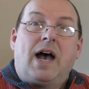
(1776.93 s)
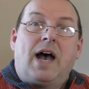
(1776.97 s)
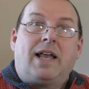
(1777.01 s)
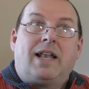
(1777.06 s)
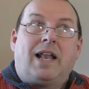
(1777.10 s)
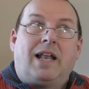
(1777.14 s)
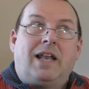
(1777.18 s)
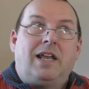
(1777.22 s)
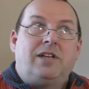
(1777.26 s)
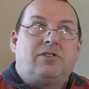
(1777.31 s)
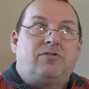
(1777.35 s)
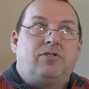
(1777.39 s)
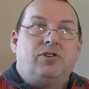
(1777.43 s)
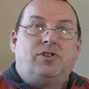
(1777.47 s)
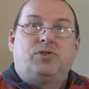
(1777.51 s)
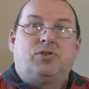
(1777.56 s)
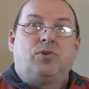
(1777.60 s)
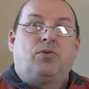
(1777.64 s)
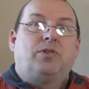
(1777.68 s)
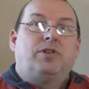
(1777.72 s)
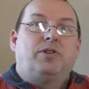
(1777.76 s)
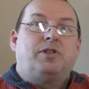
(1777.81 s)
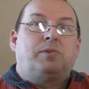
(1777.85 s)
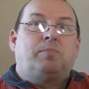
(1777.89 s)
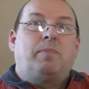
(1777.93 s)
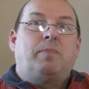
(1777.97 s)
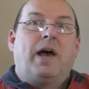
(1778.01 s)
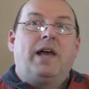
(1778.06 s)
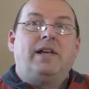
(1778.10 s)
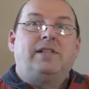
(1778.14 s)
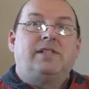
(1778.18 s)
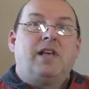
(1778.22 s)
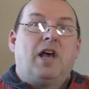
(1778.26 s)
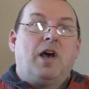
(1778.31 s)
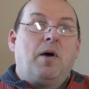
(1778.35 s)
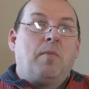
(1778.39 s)
And I literally saw this
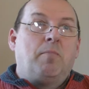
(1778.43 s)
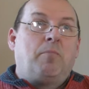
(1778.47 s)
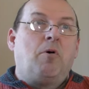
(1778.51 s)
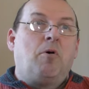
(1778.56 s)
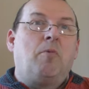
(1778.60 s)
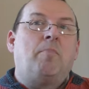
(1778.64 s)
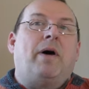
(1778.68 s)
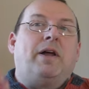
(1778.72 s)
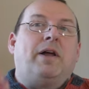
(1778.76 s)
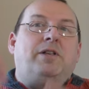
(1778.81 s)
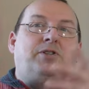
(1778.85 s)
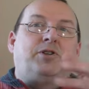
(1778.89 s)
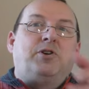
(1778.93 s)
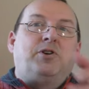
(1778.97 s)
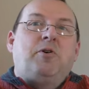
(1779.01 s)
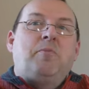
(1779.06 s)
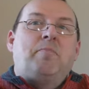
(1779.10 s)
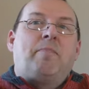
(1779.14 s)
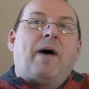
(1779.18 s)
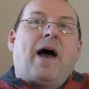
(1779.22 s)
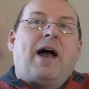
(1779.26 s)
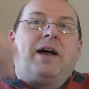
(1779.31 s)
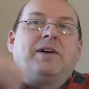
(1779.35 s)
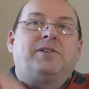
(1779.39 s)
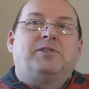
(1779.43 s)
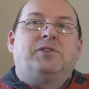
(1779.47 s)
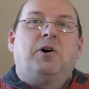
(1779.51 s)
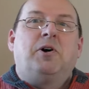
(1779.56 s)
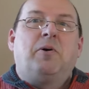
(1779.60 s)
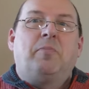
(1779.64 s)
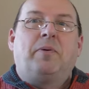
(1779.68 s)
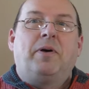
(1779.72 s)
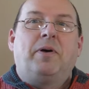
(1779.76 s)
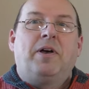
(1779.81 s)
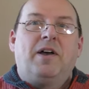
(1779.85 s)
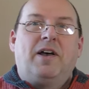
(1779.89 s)
space, put my 2 bags
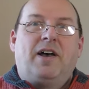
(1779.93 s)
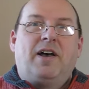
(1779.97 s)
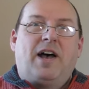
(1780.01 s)
up